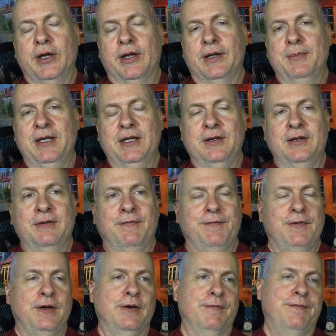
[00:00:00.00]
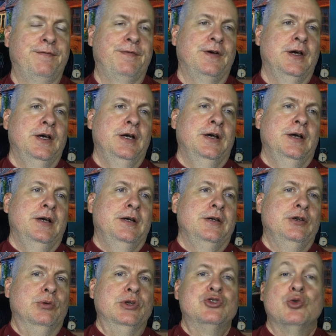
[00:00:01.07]
I mean, if
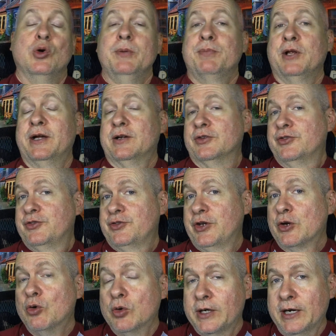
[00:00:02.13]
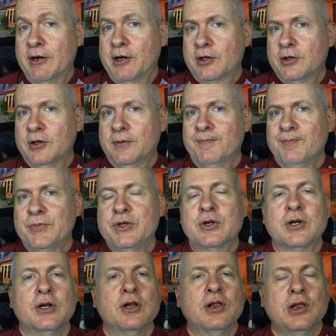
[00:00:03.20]
you enjoy playing a single character, you're
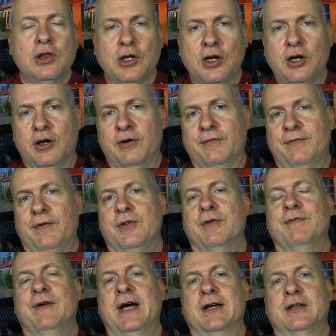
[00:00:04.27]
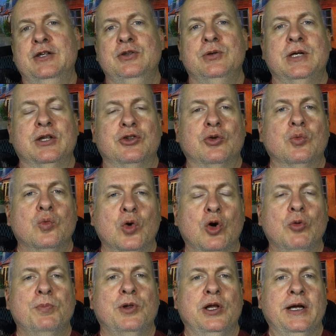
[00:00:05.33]
gonna love the fact that you get to role
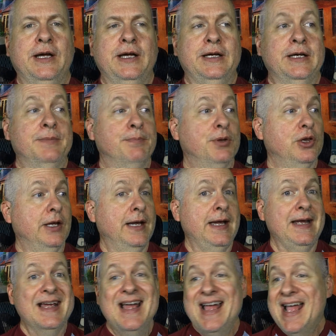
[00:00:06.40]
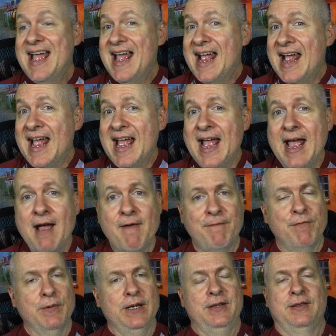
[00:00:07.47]
play and play
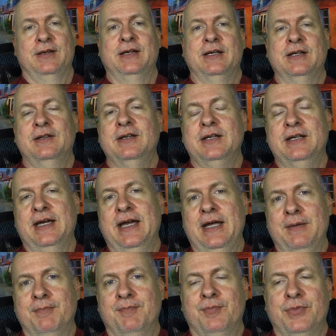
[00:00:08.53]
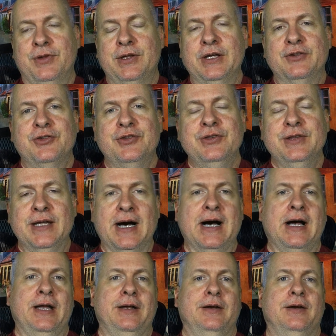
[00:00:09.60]
everything in the game that's
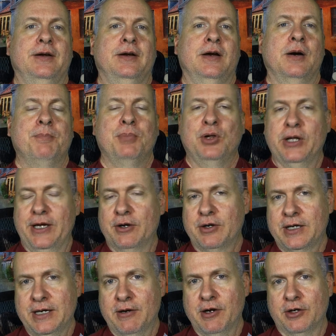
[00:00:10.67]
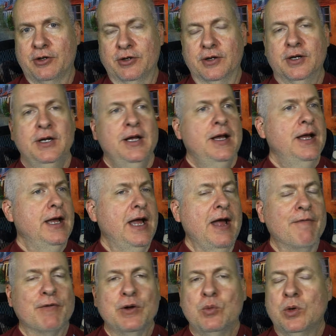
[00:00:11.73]
not a player character.
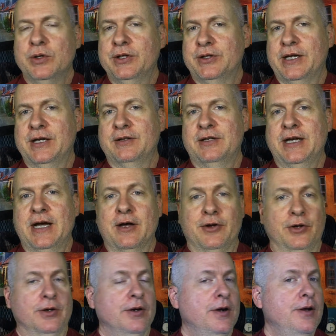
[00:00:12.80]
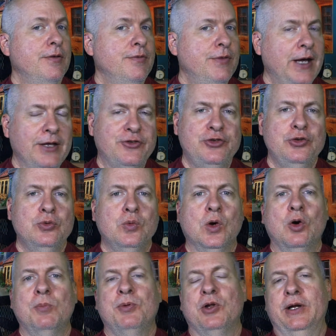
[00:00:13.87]
Everyone that they encounter, that's you
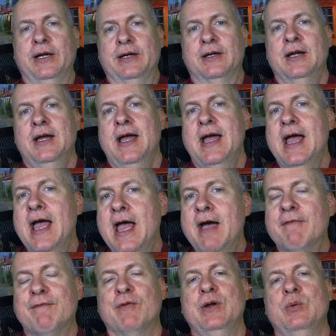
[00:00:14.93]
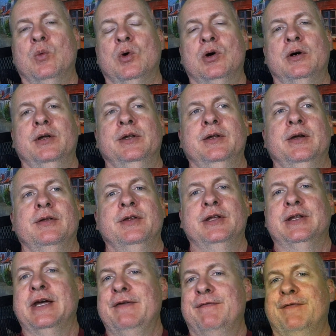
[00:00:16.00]
role playing. Everyone that
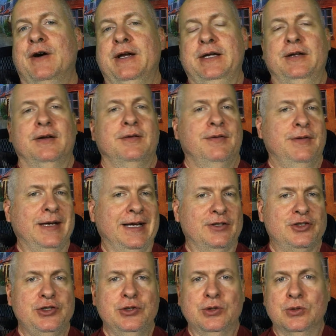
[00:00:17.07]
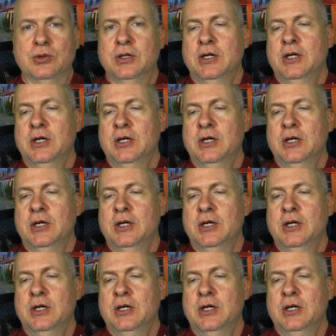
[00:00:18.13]
they fight, that's you.